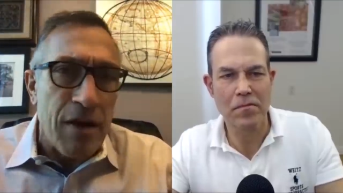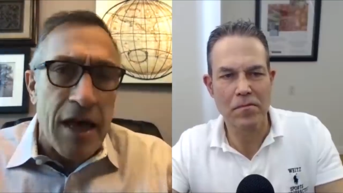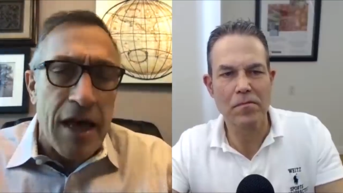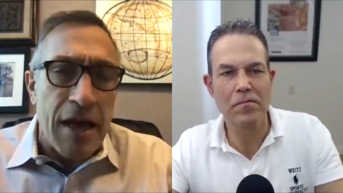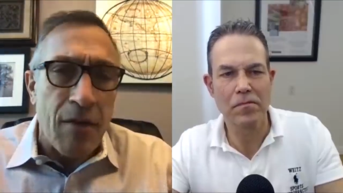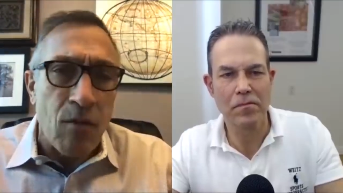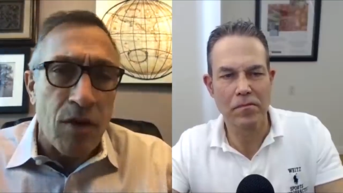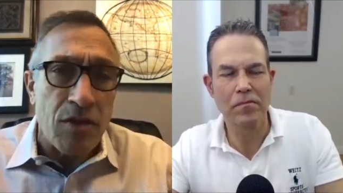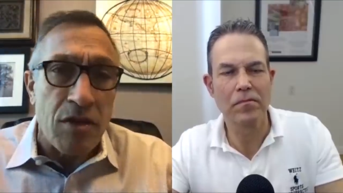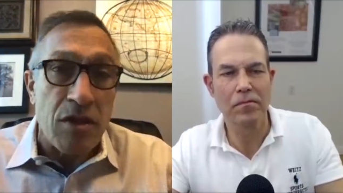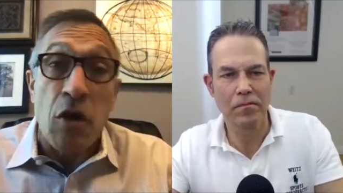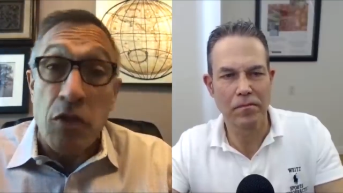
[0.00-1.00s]
Speaker 1: uh, with
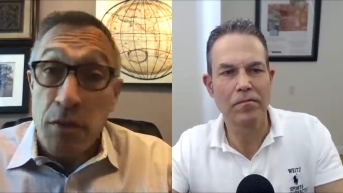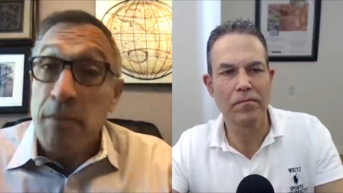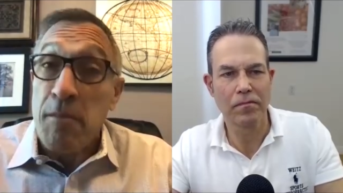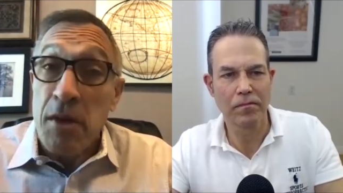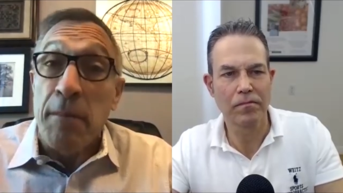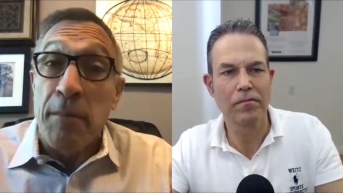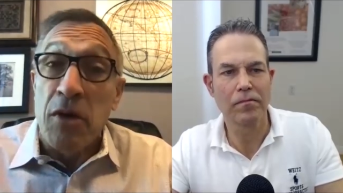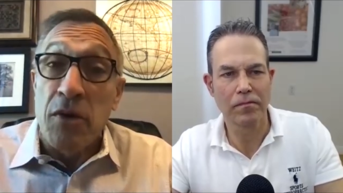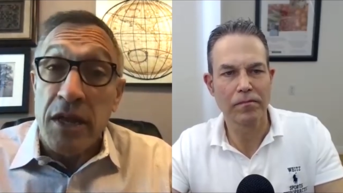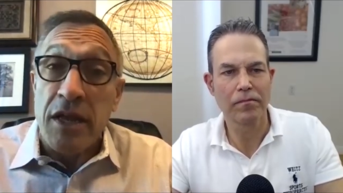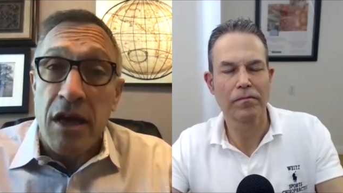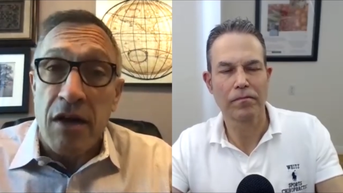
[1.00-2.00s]
you know the
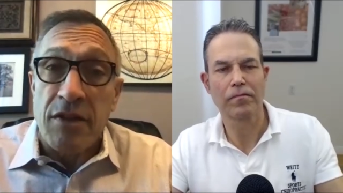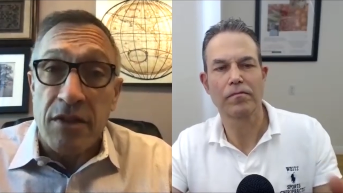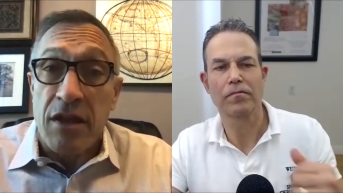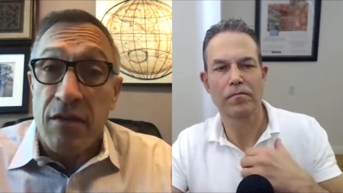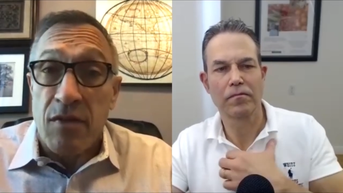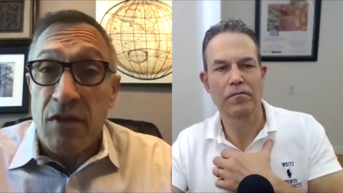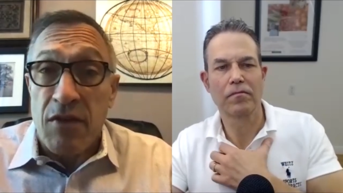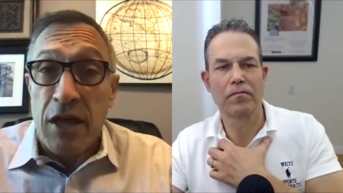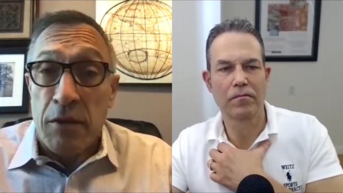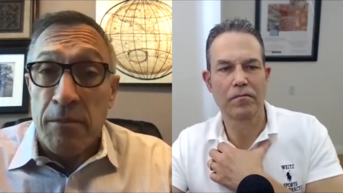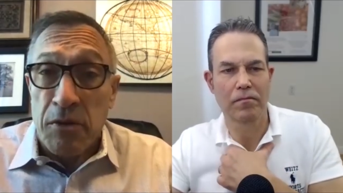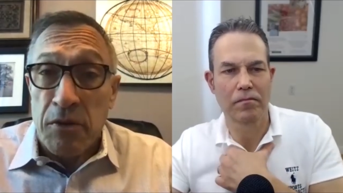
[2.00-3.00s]
ability of it, the
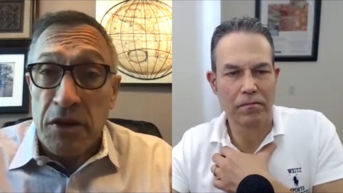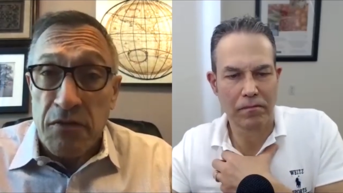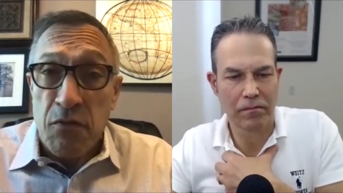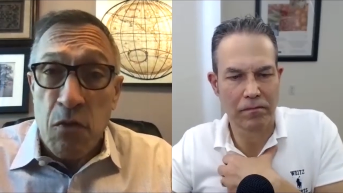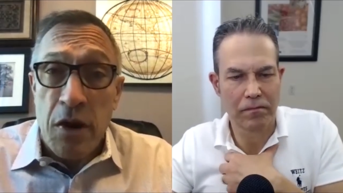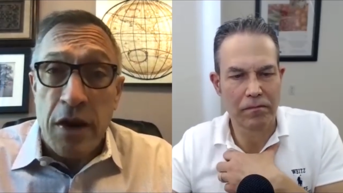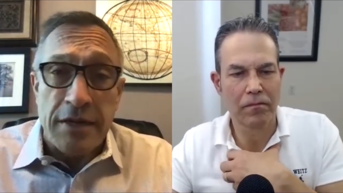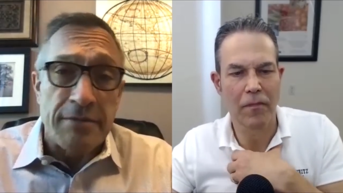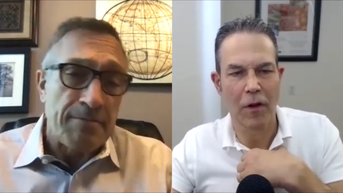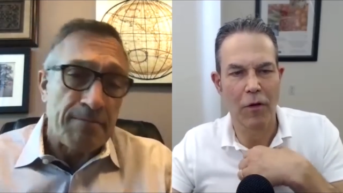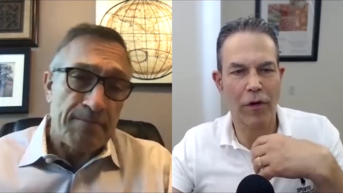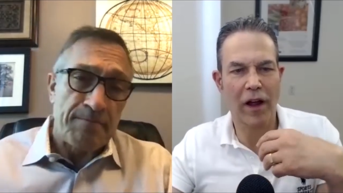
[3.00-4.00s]
availability for it.
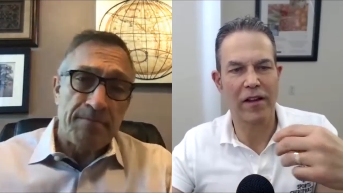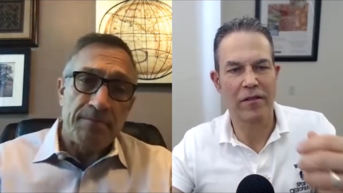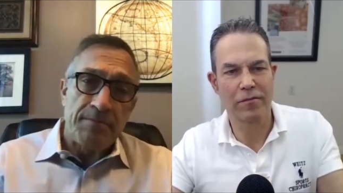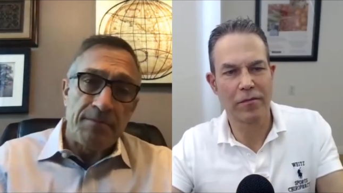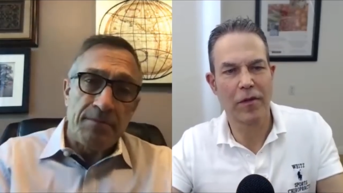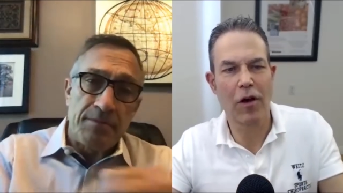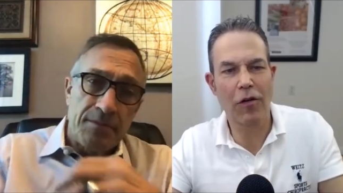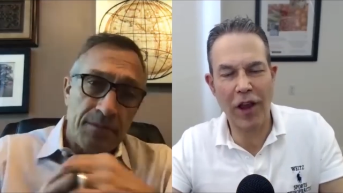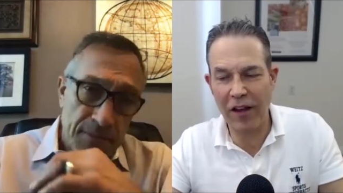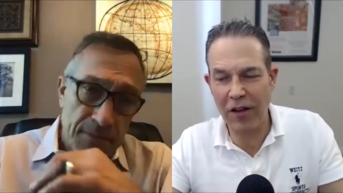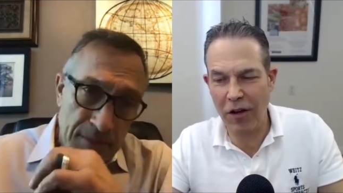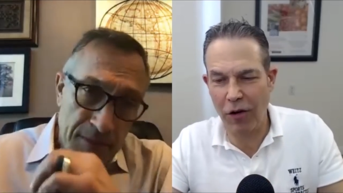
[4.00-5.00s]
Right.
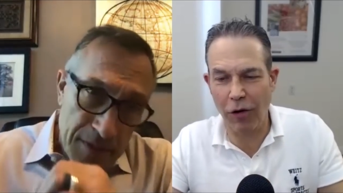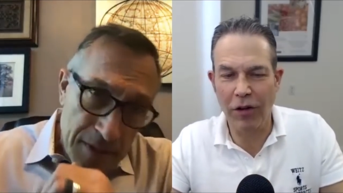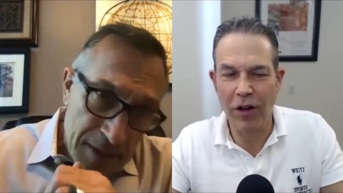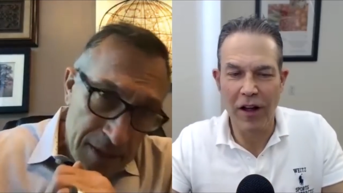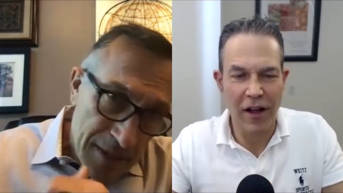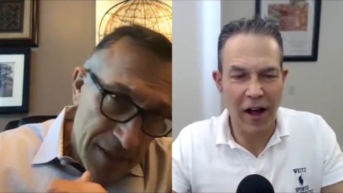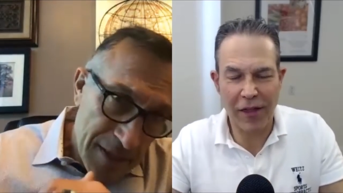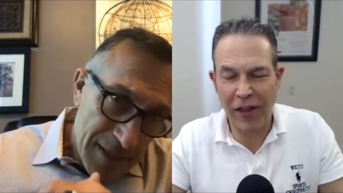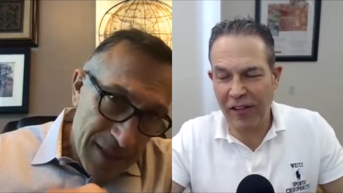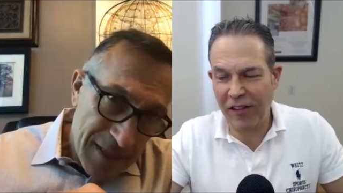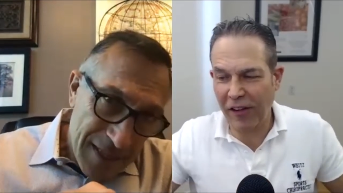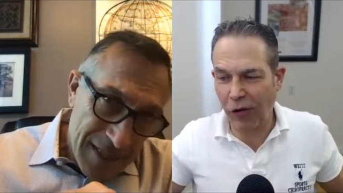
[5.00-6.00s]
Okay. Cool. I
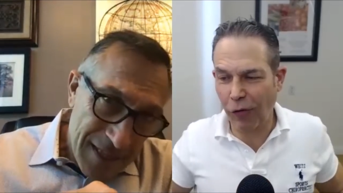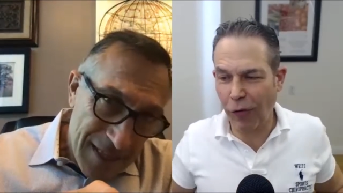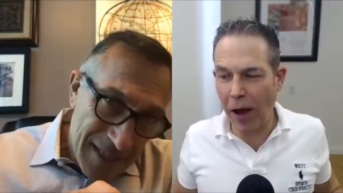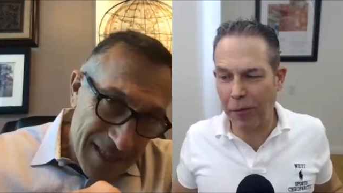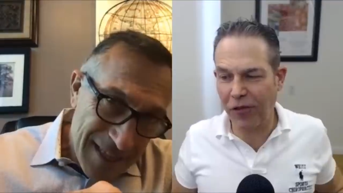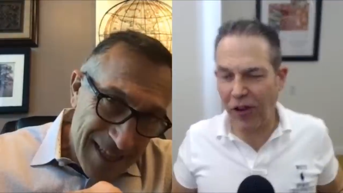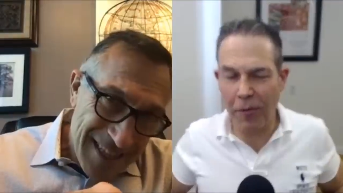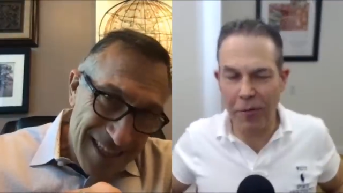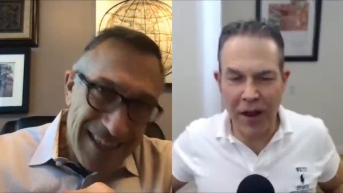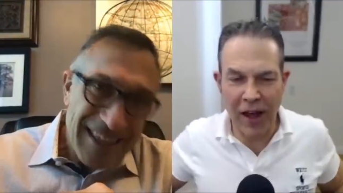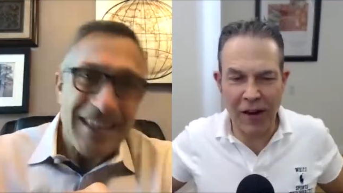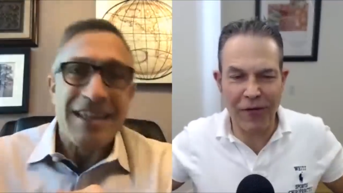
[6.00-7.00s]
Speaker 2: think that's a wrap,
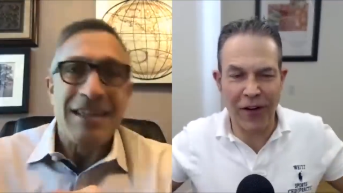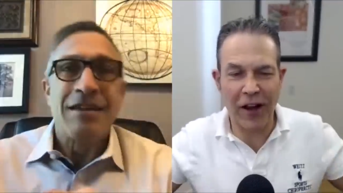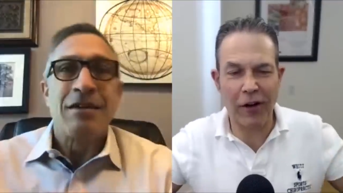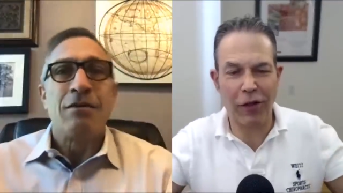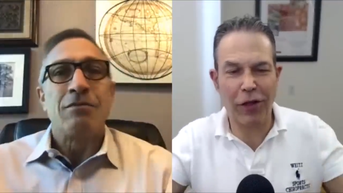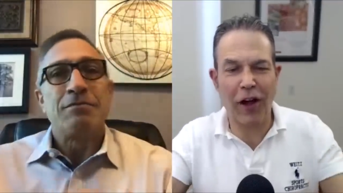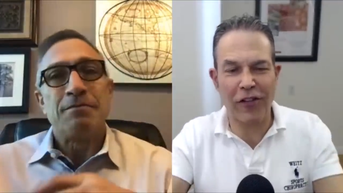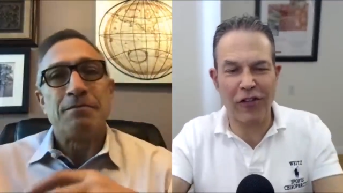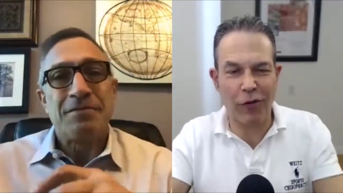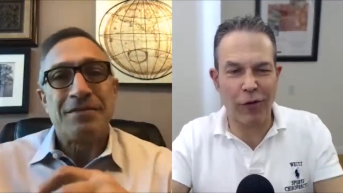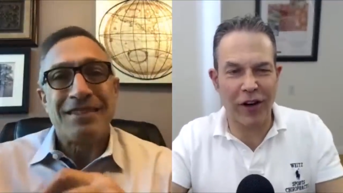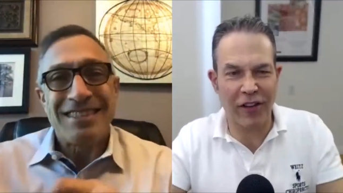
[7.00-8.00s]
Jim. Any final
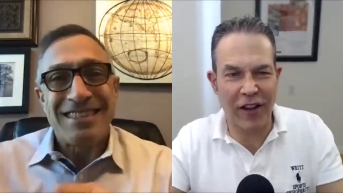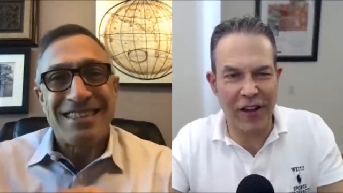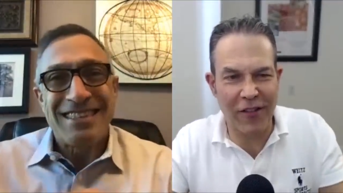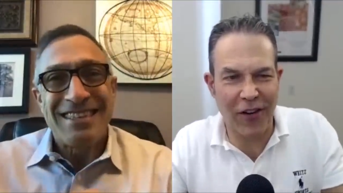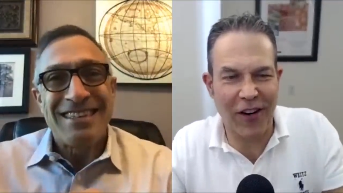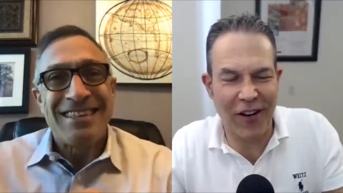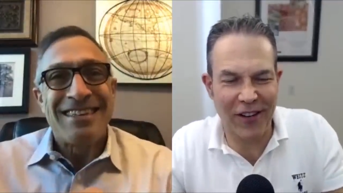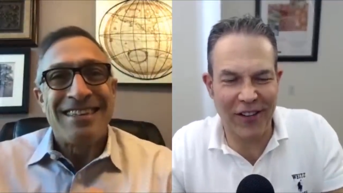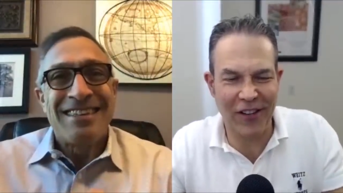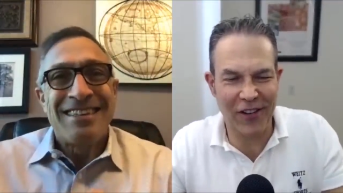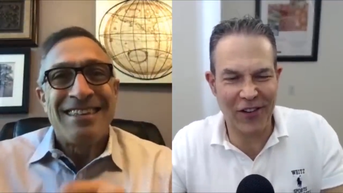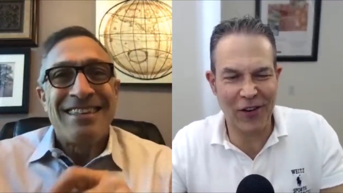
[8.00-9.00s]
thoughts you want to leave
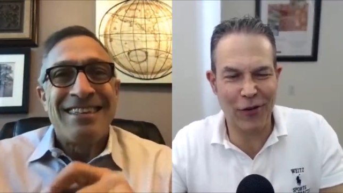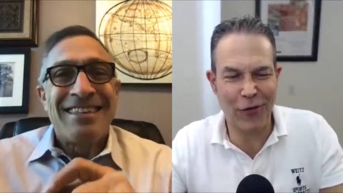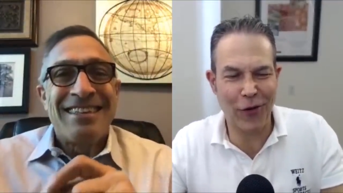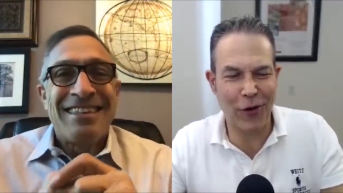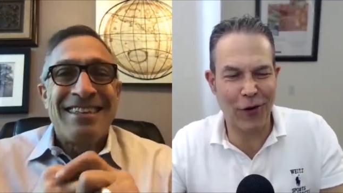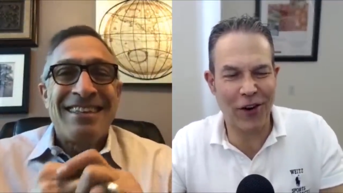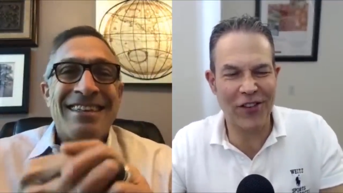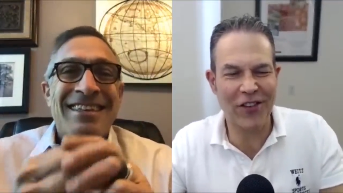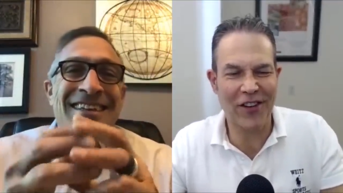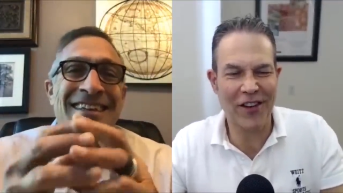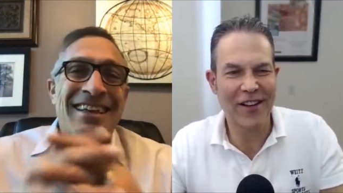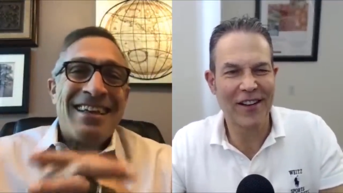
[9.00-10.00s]
our listeners,
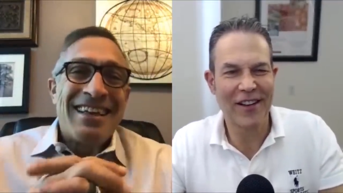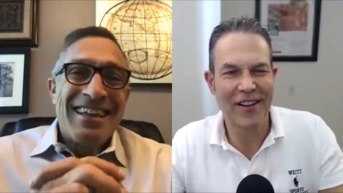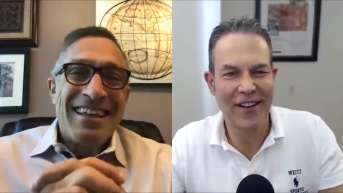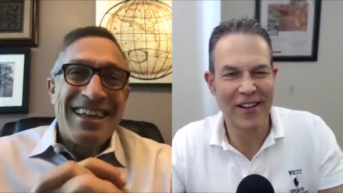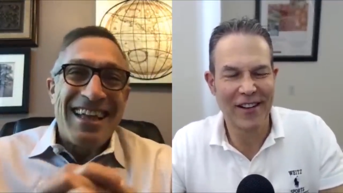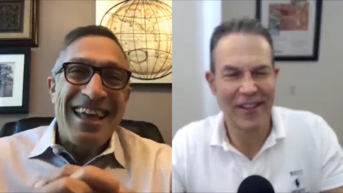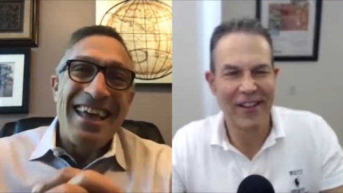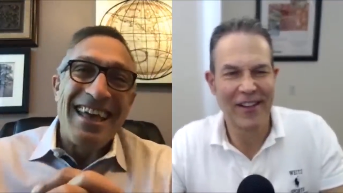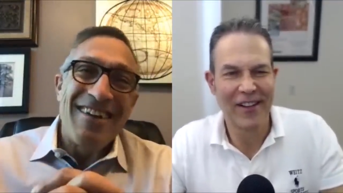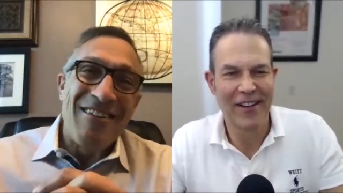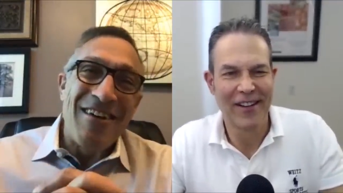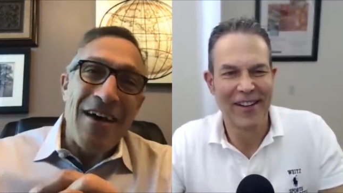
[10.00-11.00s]
viewers?
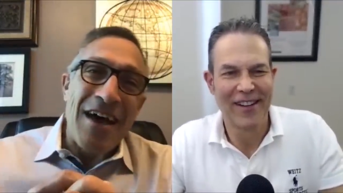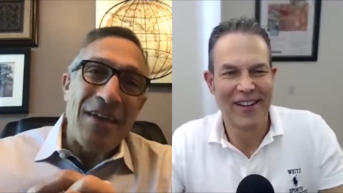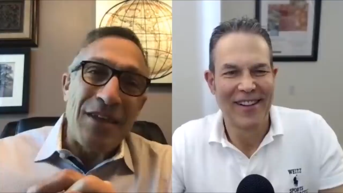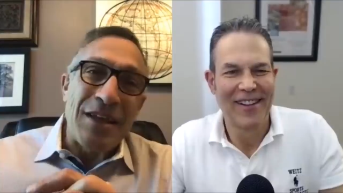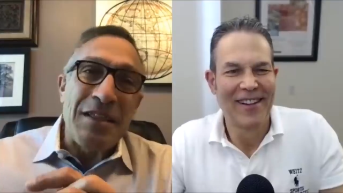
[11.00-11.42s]
Speaker 1: Well, I think